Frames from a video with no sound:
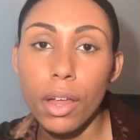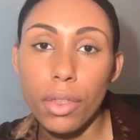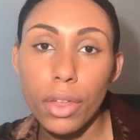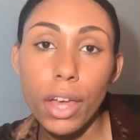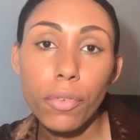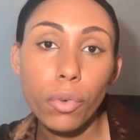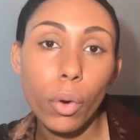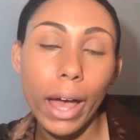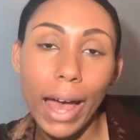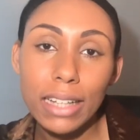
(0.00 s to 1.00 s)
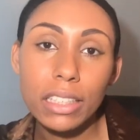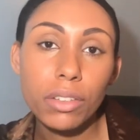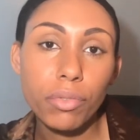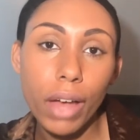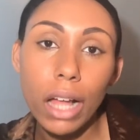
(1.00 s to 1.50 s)
therefore
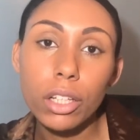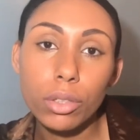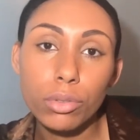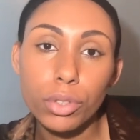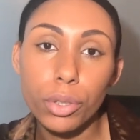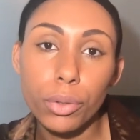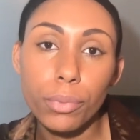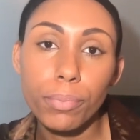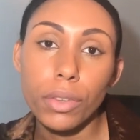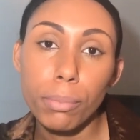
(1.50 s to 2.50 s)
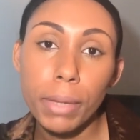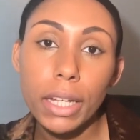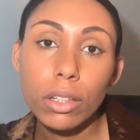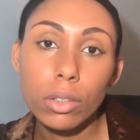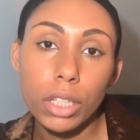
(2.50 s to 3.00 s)
adding value to the
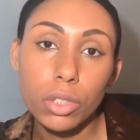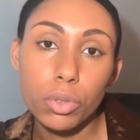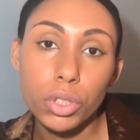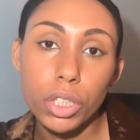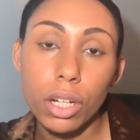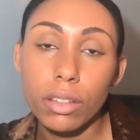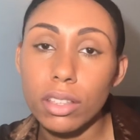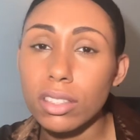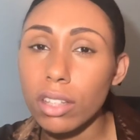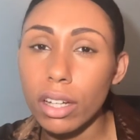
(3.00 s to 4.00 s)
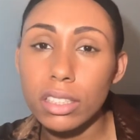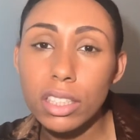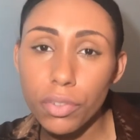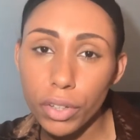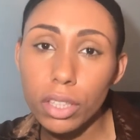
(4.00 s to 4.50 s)
medical literature, the
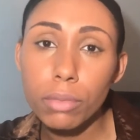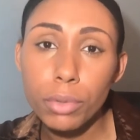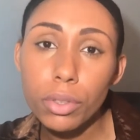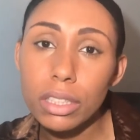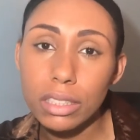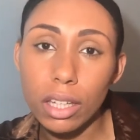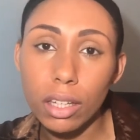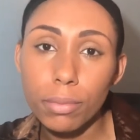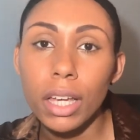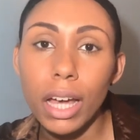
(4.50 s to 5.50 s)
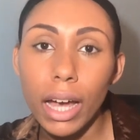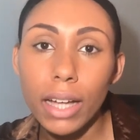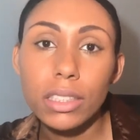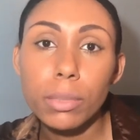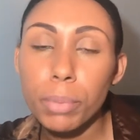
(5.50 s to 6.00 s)
scientific community,
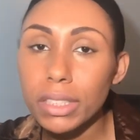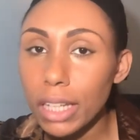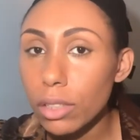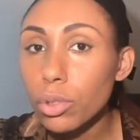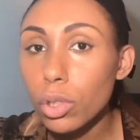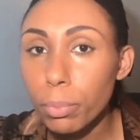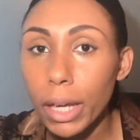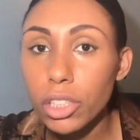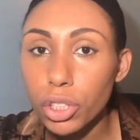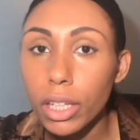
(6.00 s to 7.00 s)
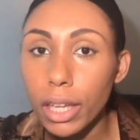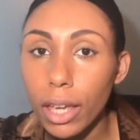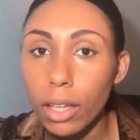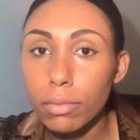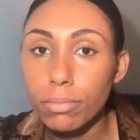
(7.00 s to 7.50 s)
and potential patient care.